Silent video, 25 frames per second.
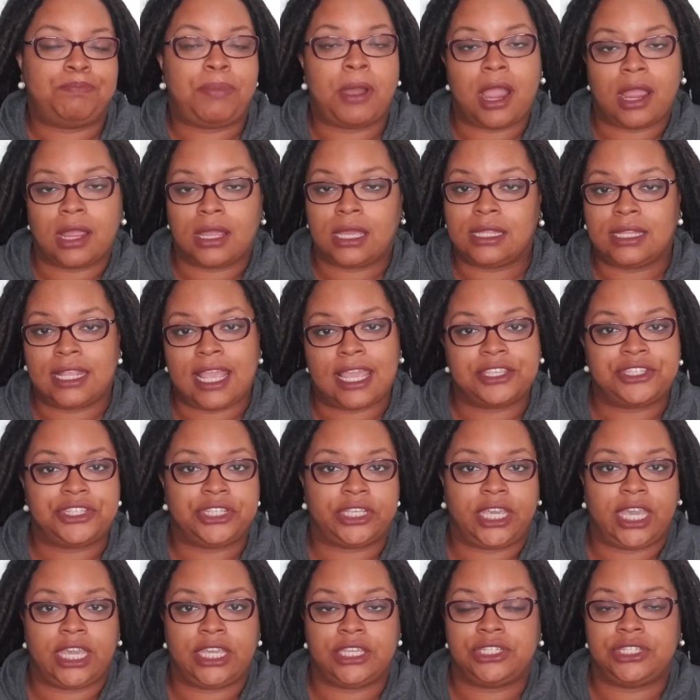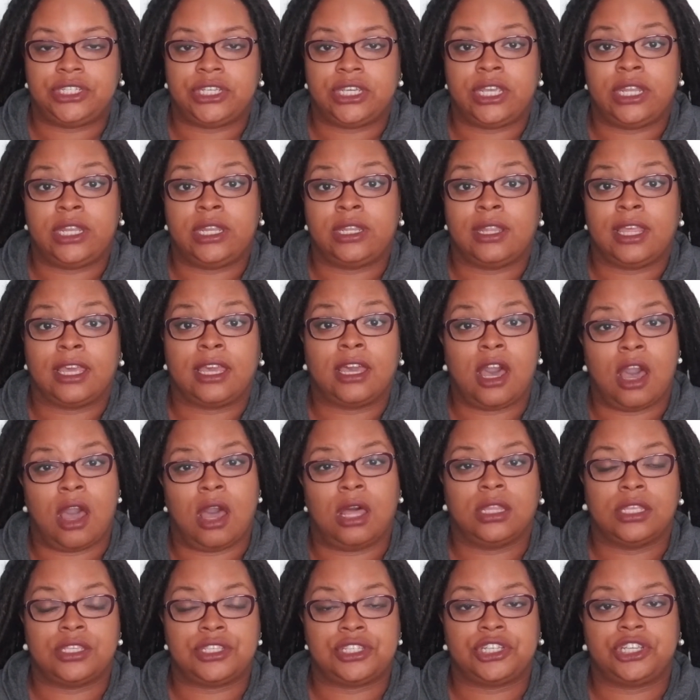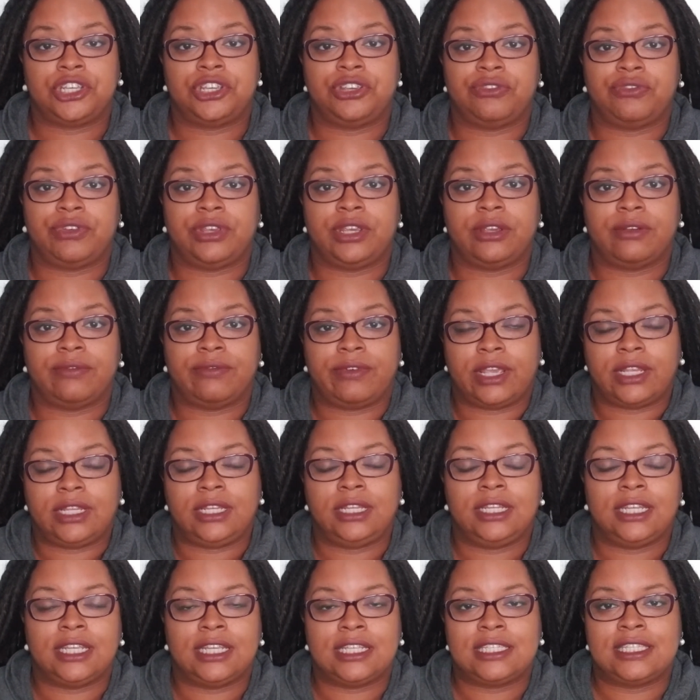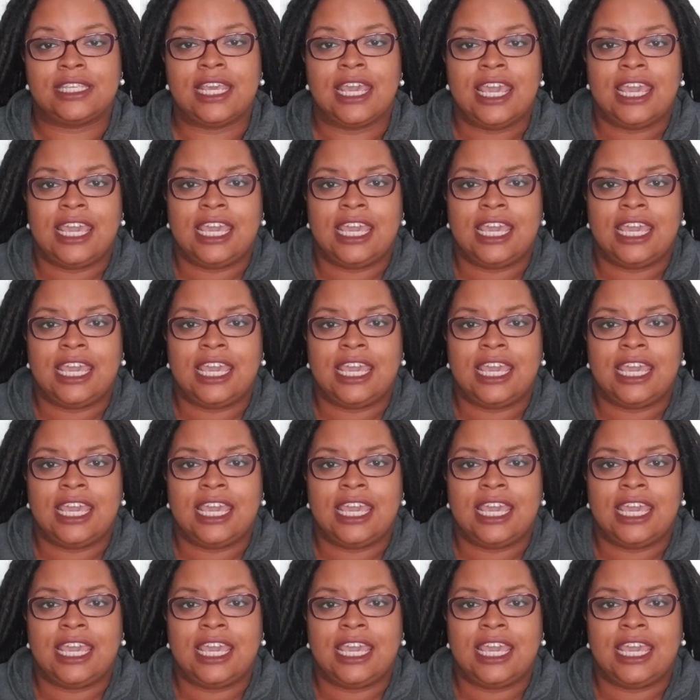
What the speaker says: in education and like college and career readiness.